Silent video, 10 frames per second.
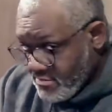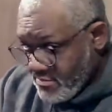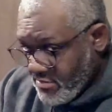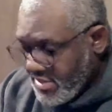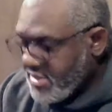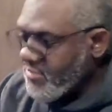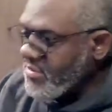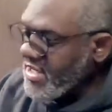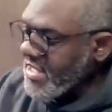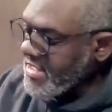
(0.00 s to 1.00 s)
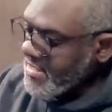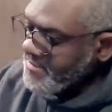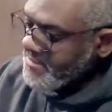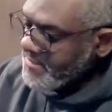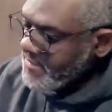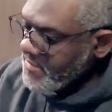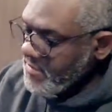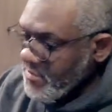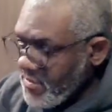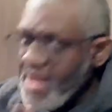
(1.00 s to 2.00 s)
What did we get done?
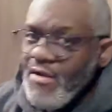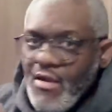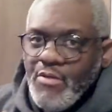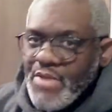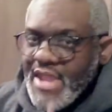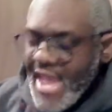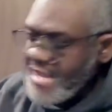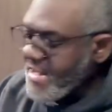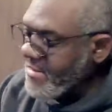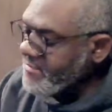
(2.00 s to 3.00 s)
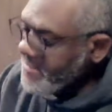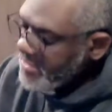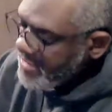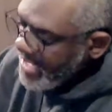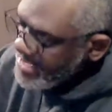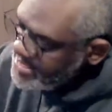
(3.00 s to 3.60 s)
Where are we at now? Okay